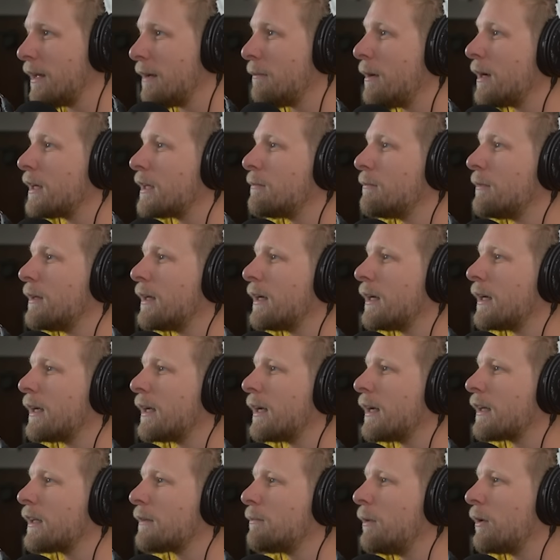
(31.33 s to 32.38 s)
that makes me
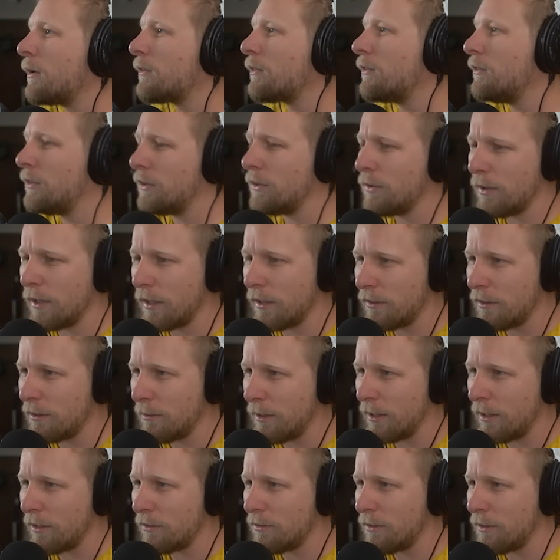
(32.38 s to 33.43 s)
a Xbox enjoyer, to
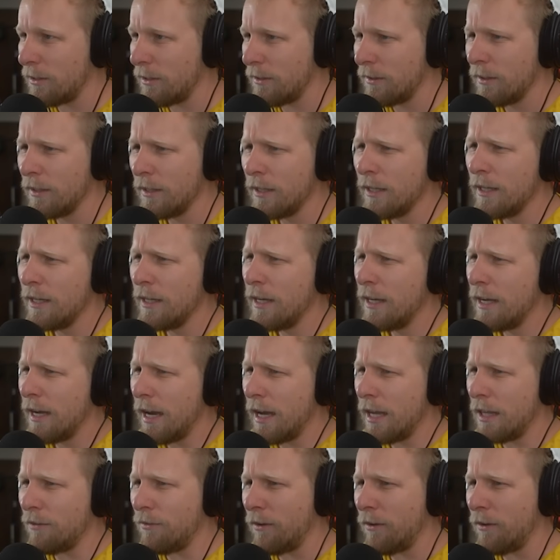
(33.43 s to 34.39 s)
be honest with you. And